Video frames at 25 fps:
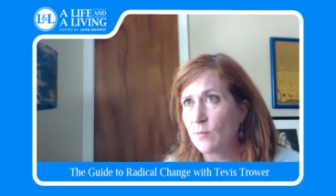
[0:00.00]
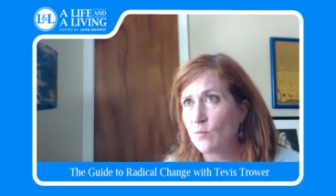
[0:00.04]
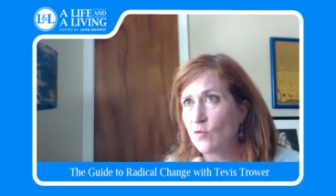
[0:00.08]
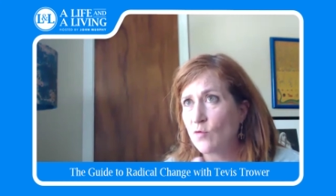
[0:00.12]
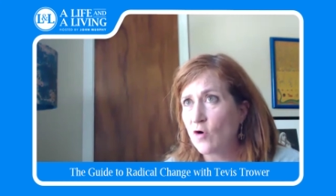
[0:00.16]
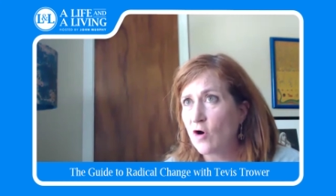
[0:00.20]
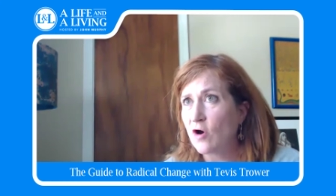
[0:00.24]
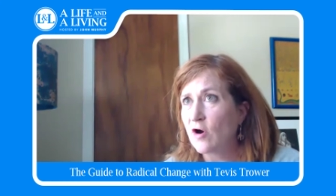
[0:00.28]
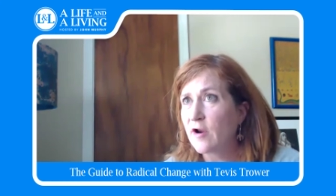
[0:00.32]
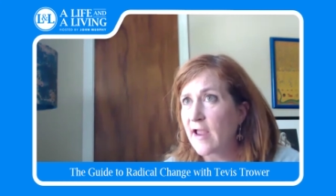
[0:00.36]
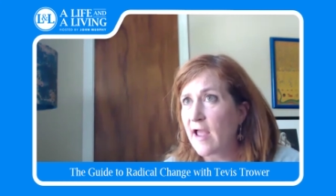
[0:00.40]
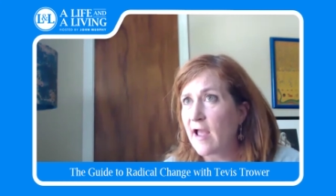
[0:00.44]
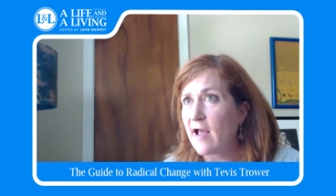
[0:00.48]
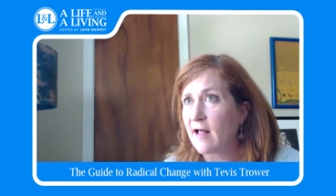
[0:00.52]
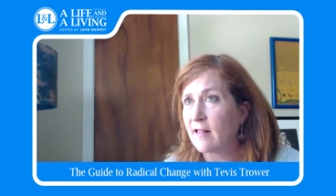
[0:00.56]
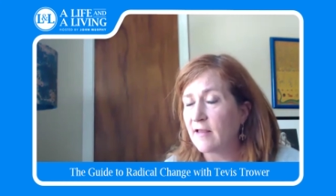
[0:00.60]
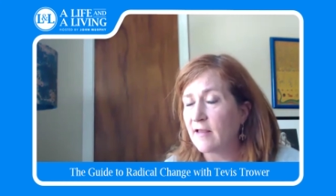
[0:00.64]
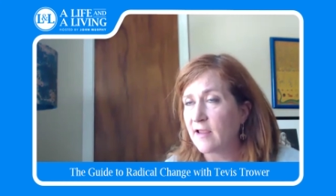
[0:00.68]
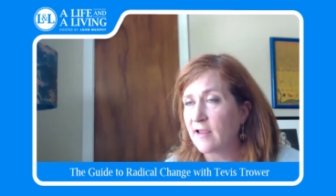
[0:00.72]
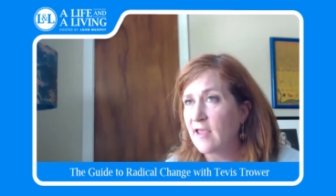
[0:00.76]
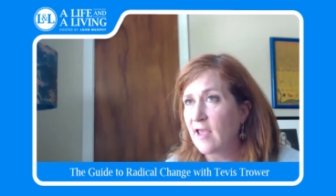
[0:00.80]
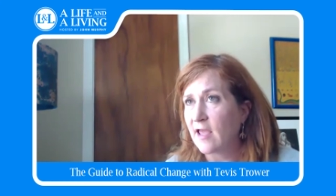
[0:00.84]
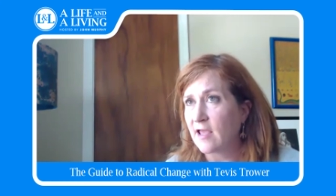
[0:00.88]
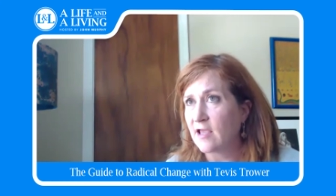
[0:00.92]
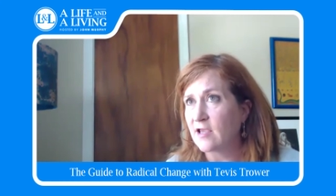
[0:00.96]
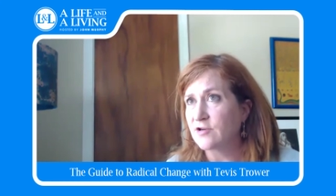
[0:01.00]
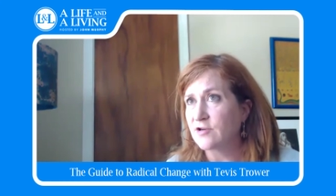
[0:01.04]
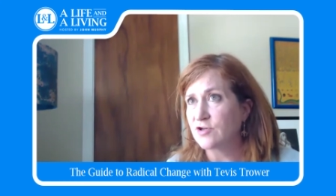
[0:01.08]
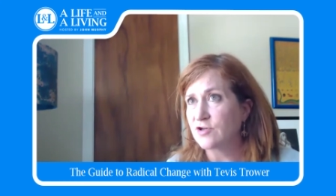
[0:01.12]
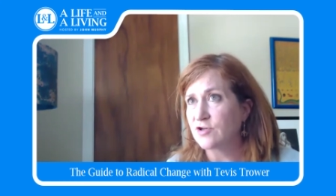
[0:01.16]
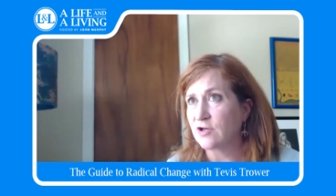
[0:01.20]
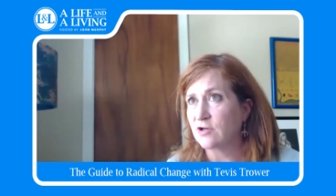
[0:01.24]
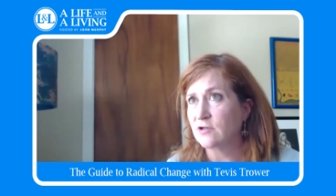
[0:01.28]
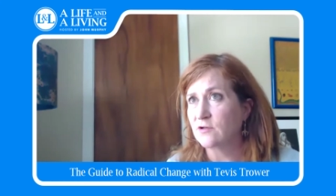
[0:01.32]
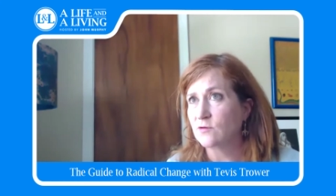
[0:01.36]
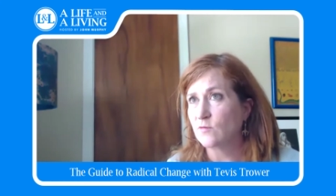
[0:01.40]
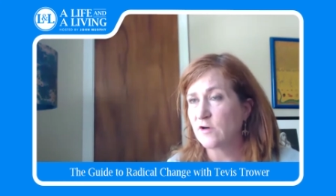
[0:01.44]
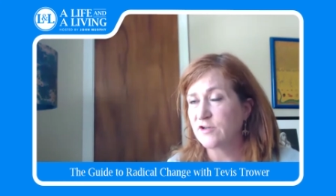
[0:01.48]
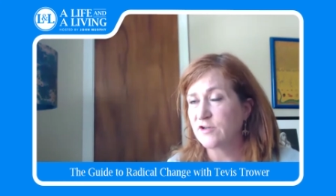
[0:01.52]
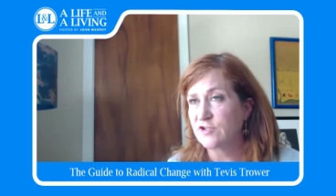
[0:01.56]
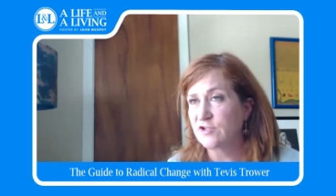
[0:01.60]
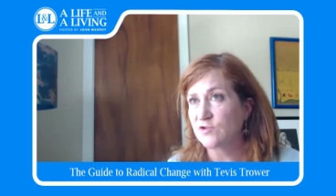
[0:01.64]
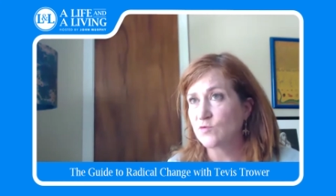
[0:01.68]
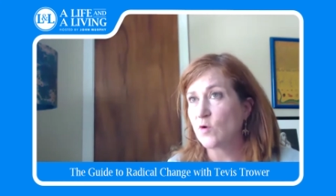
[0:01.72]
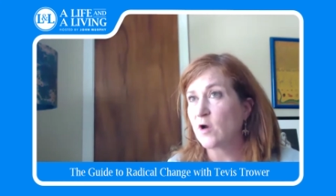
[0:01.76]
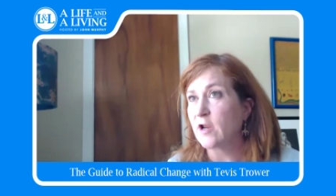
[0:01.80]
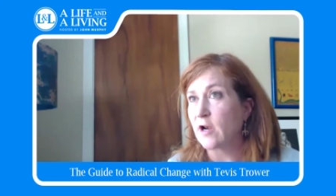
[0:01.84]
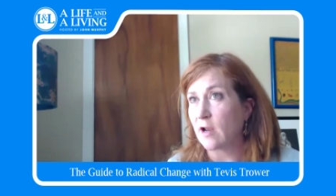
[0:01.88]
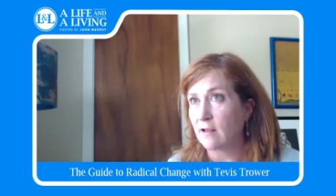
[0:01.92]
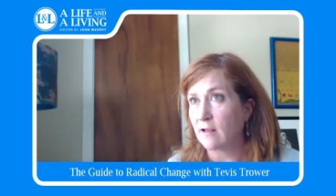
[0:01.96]
work allocation, which
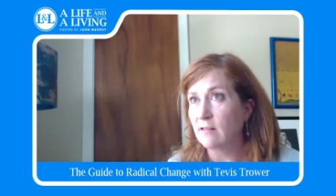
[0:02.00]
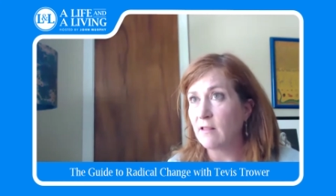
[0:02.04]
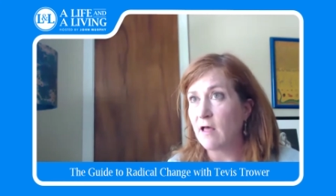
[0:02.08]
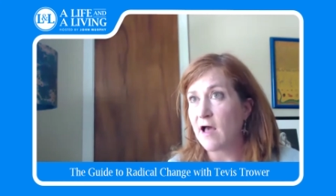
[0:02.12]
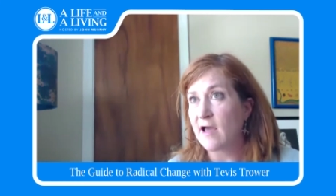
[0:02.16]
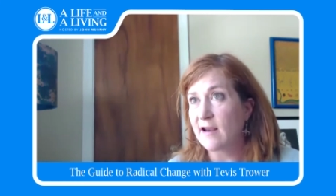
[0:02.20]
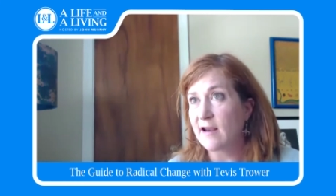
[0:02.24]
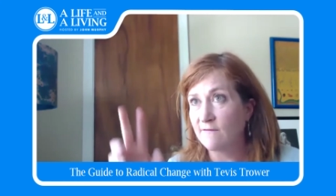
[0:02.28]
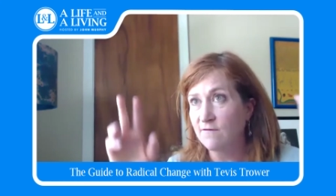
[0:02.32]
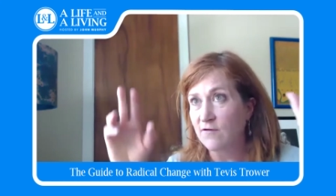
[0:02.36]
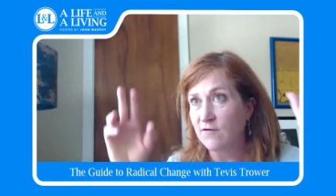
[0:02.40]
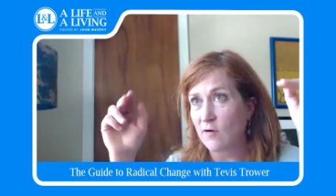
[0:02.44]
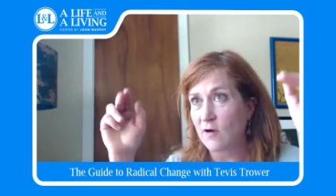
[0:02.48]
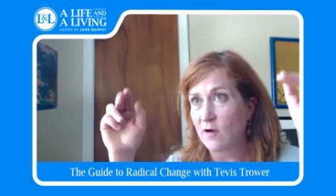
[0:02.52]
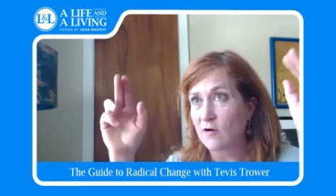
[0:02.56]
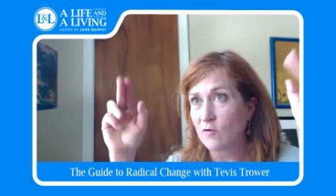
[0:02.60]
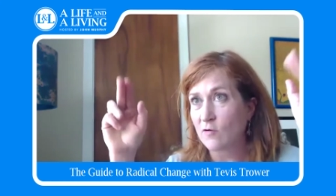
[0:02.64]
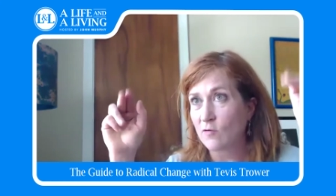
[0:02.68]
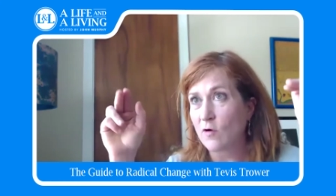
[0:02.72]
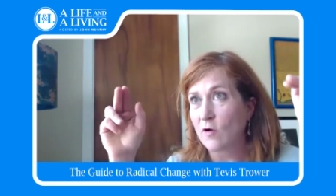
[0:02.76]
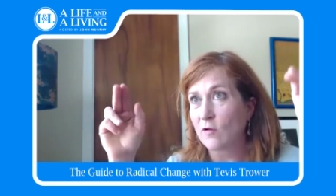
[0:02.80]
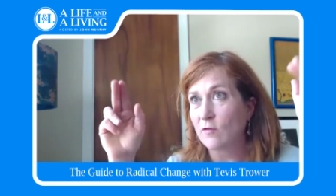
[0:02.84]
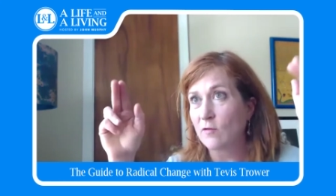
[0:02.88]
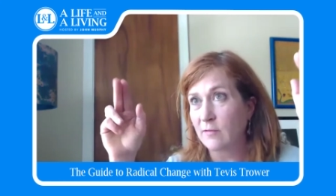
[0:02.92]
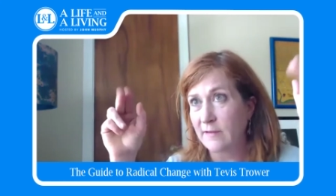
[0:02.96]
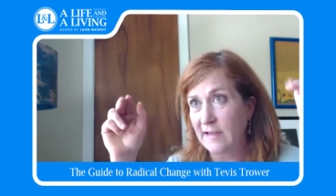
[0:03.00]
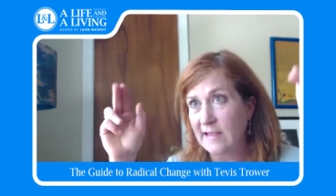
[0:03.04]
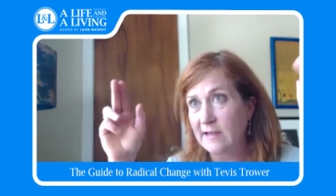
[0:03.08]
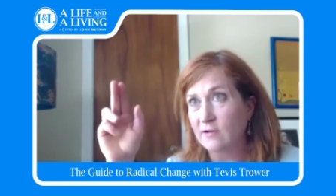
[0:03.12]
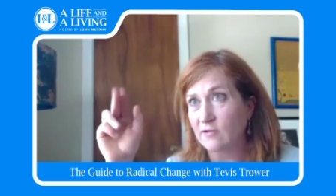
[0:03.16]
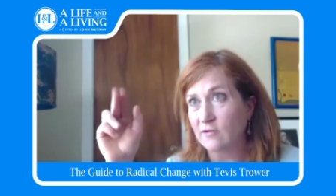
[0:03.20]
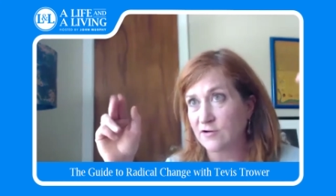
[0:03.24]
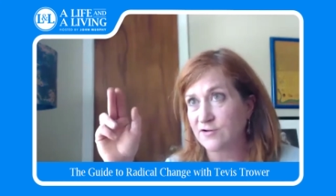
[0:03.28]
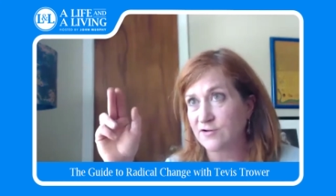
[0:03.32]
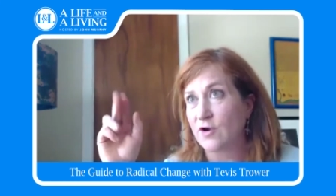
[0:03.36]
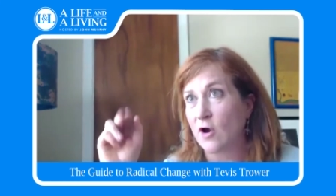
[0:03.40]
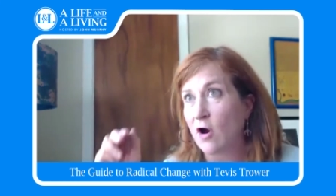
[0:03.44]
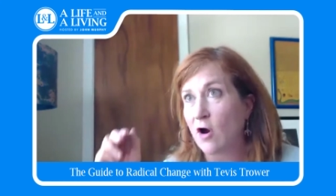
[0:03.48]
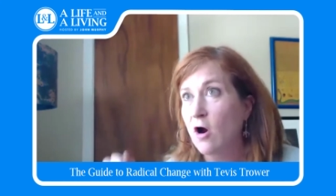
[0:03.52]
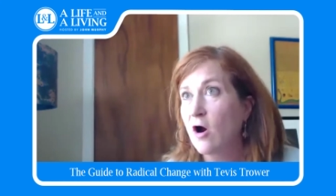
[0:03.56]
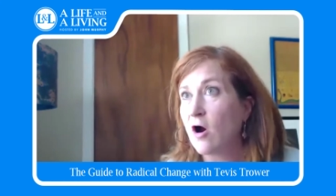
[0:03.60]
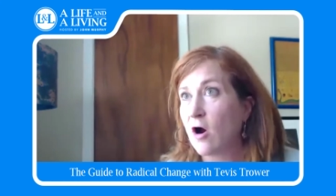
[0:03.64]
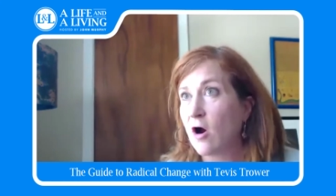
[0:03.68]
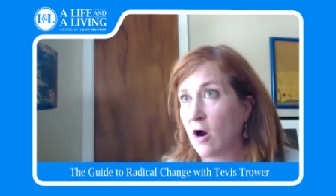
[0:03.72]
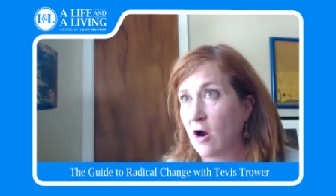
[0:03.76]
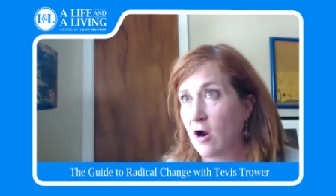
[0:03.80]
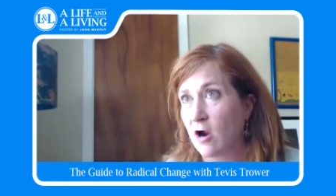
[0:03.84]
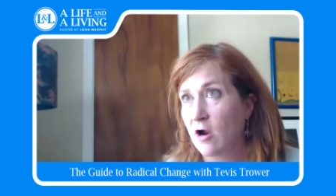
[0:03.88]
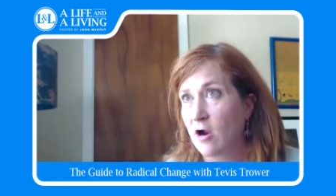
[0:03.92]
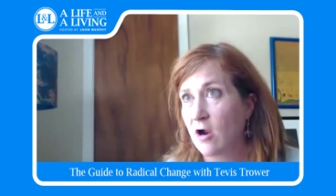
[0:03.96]
is what a lot of quote unquote leaders
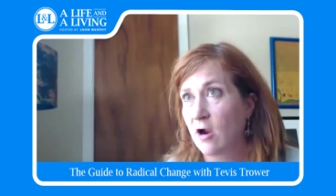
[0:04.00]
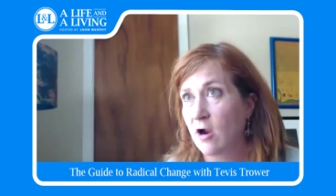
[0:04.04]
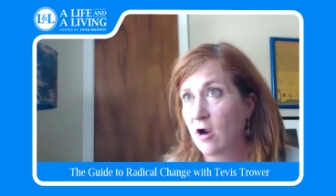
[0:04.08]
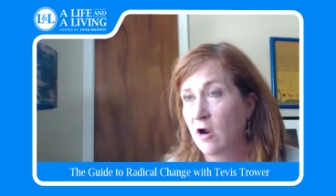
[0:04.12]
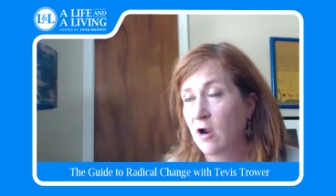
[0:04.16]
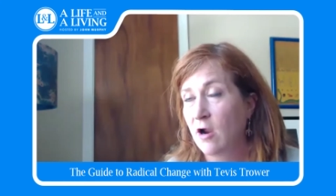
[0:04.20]
are,